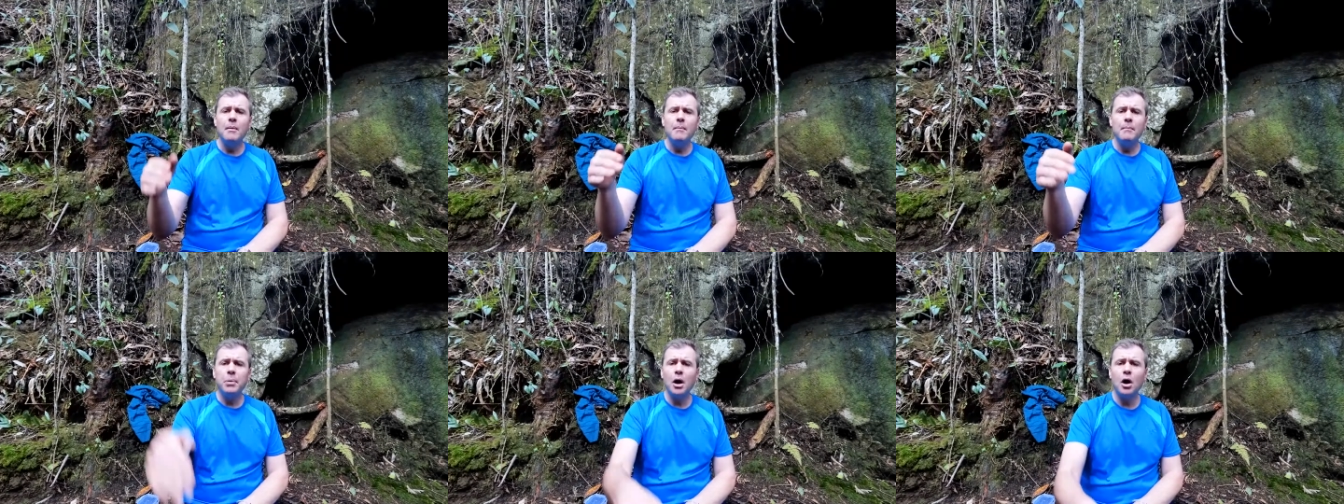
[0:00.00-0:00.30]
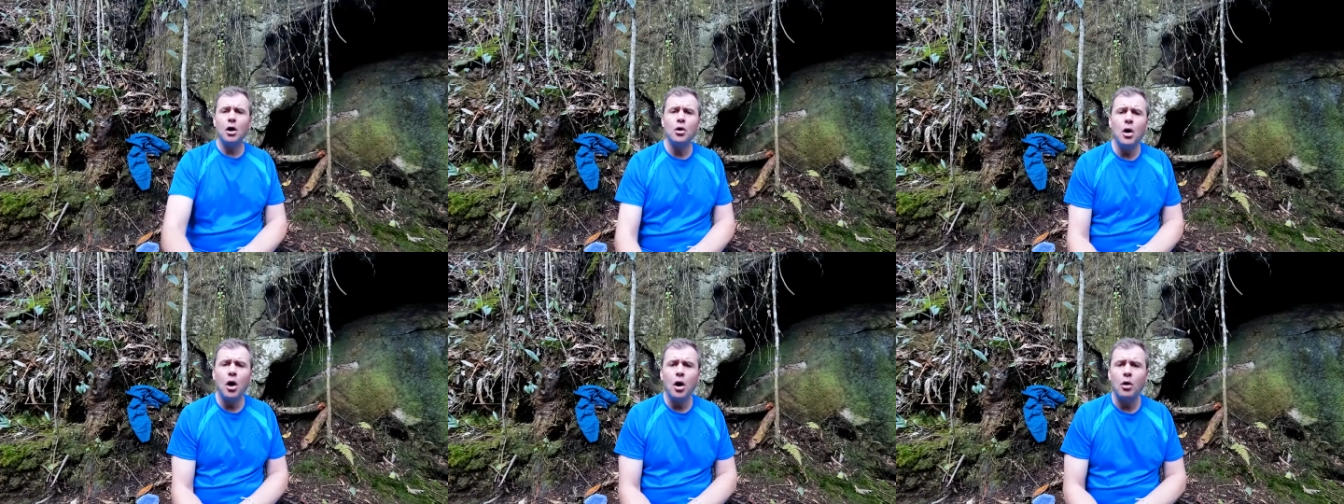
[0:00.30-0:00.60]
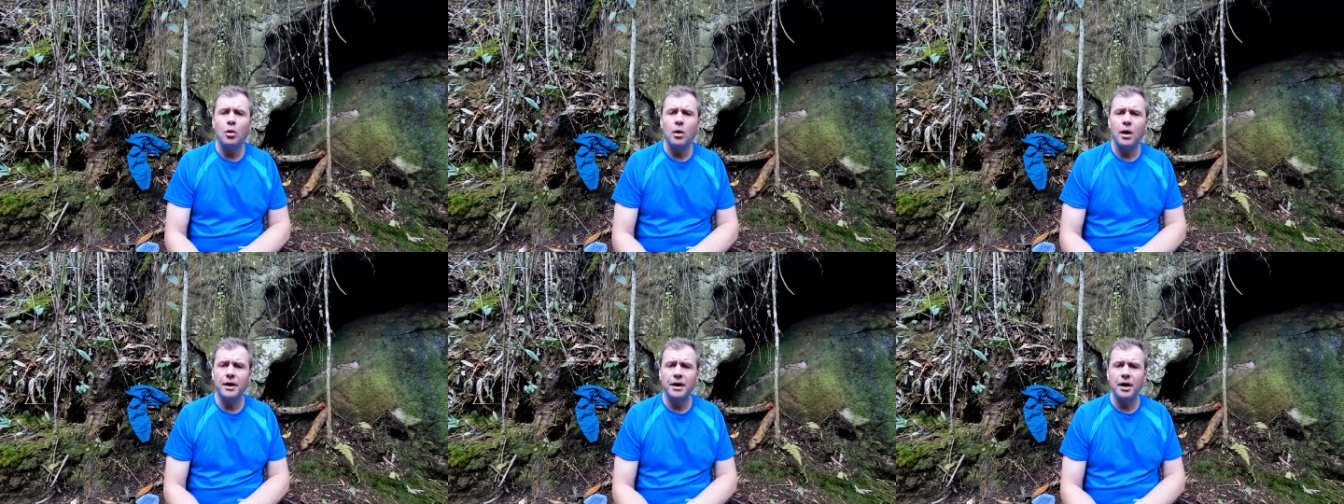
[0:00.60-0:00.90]

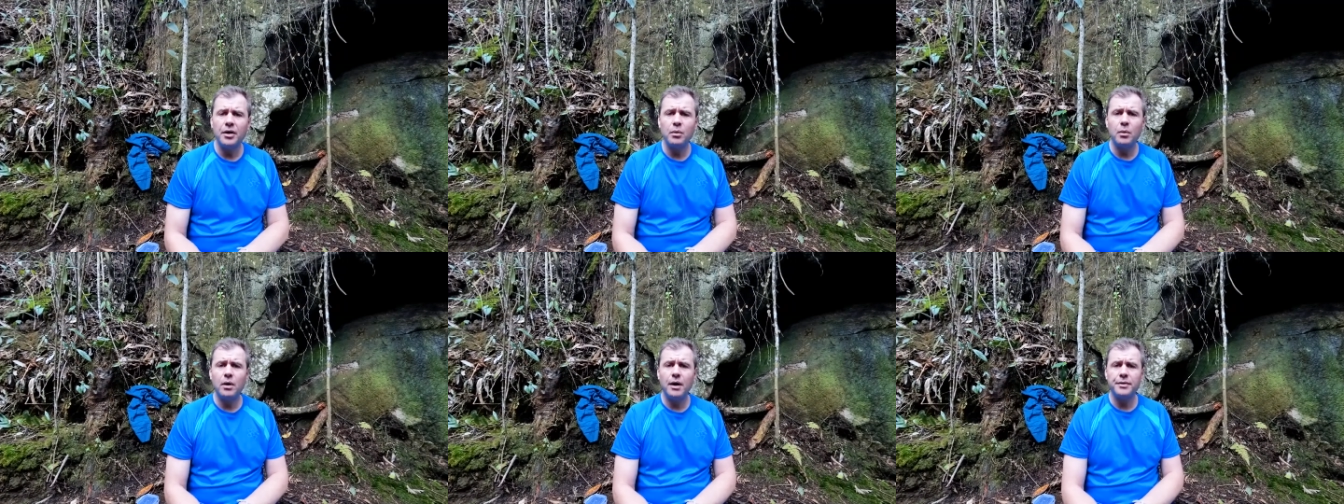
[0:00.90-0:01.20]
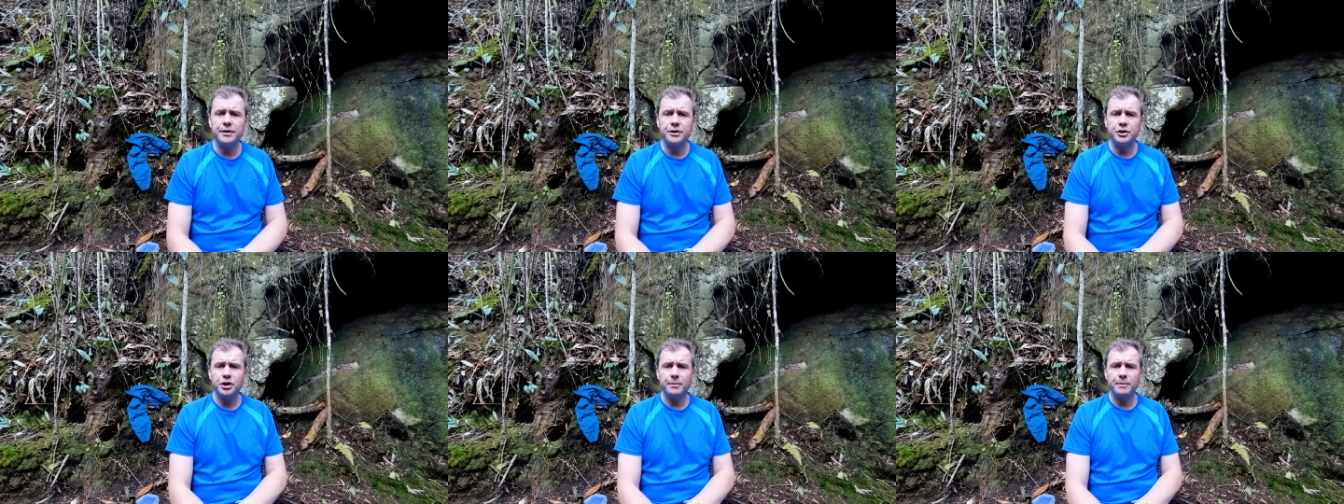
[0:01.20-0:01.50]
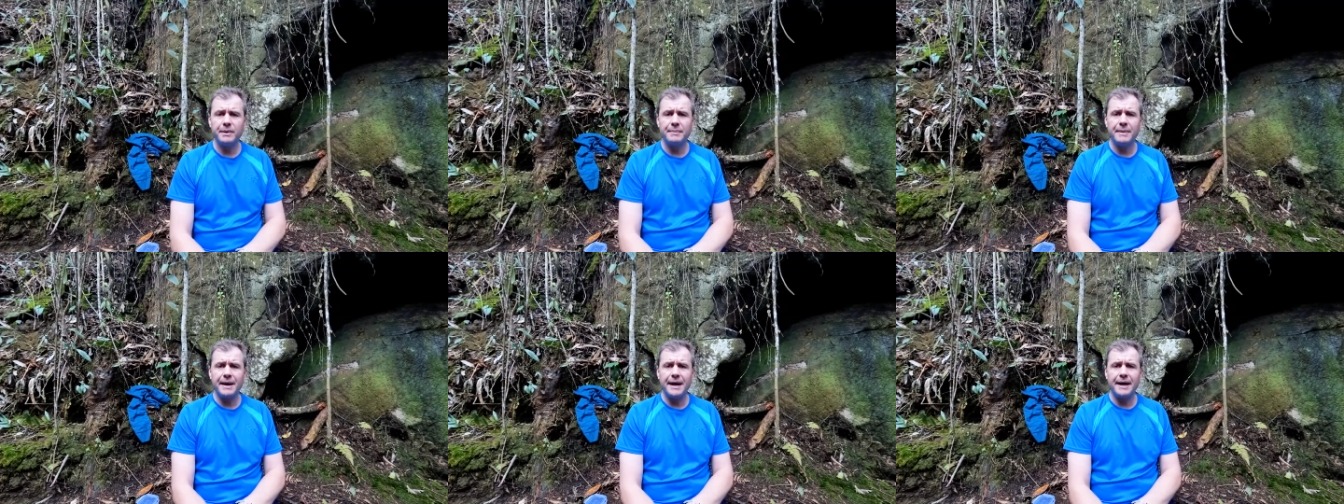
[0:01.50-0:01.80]
Blowhole, another word that should
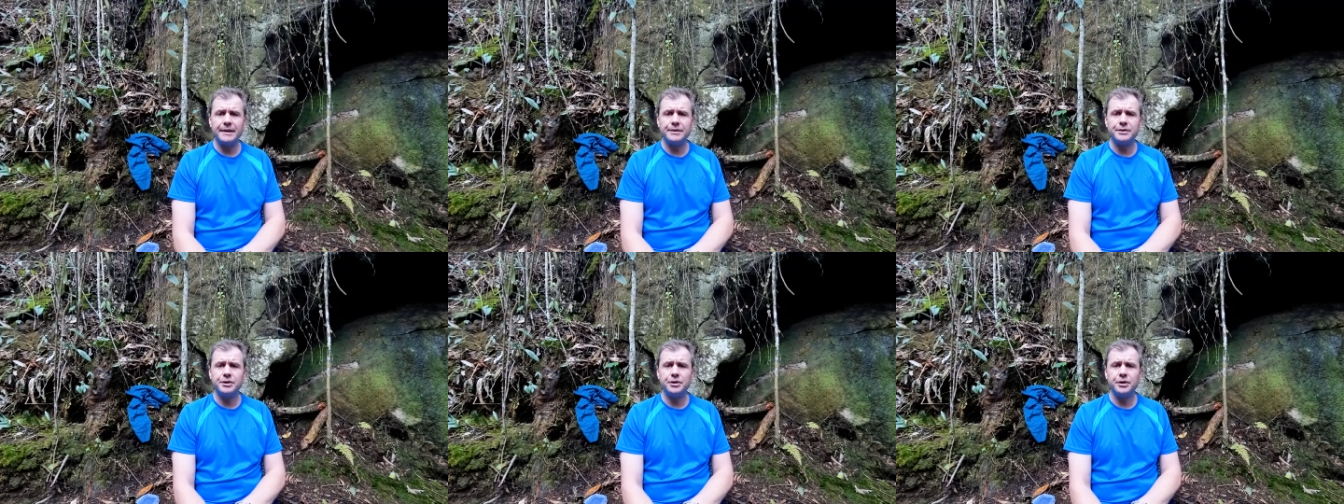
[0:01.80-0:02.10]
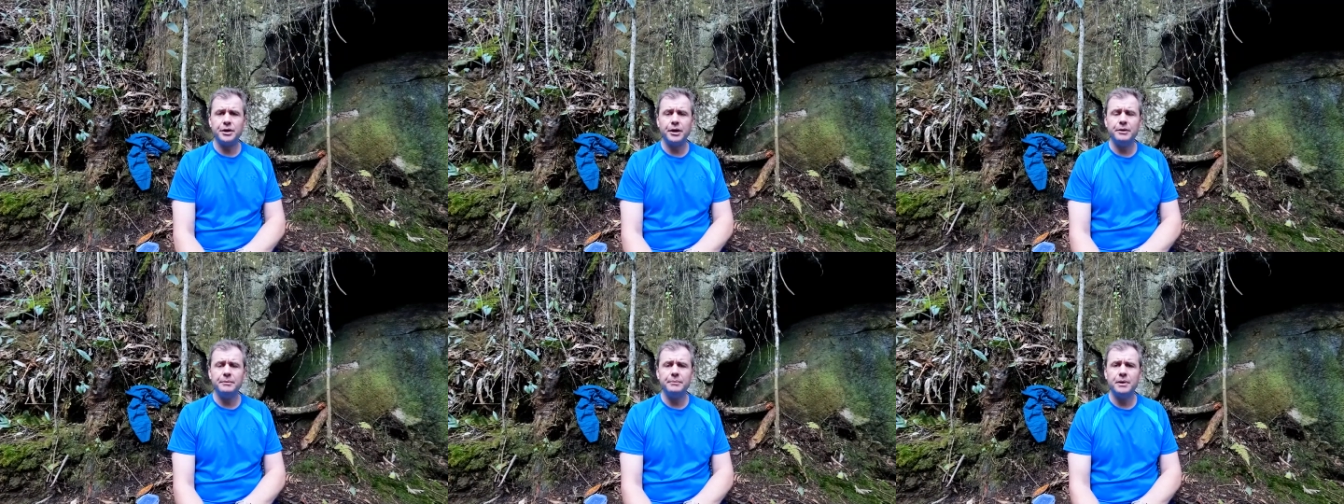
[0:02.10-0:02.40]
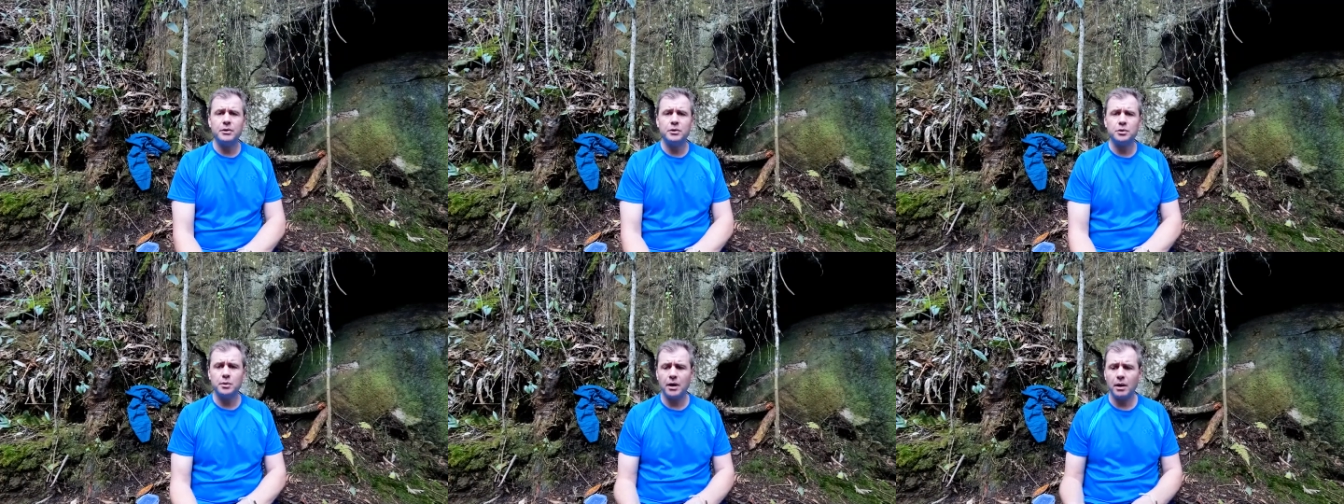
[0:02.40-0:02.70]
be banned,
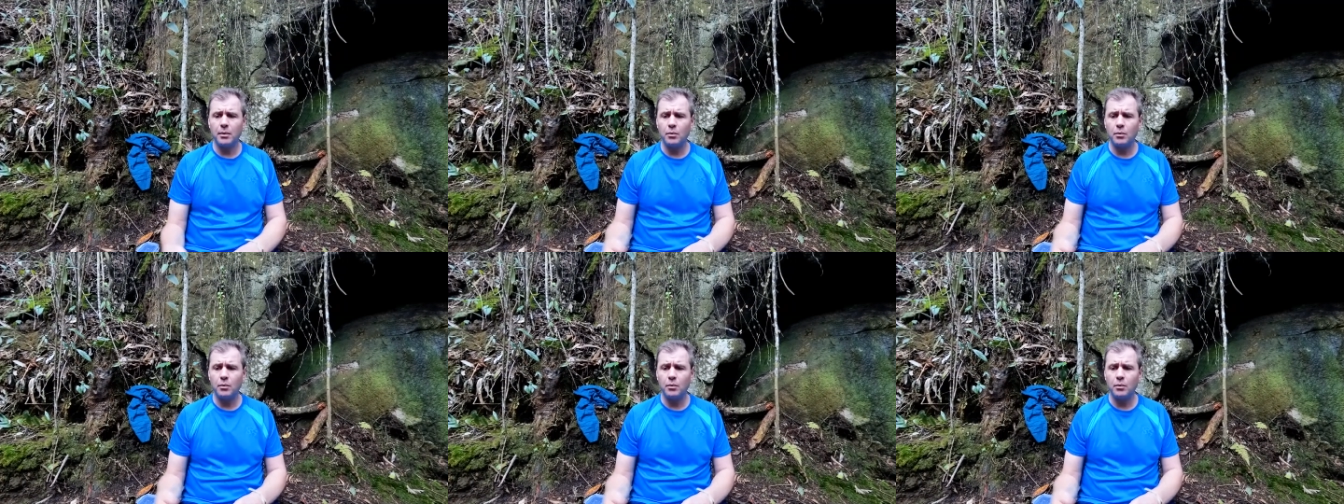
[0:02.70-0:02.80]
because when I'm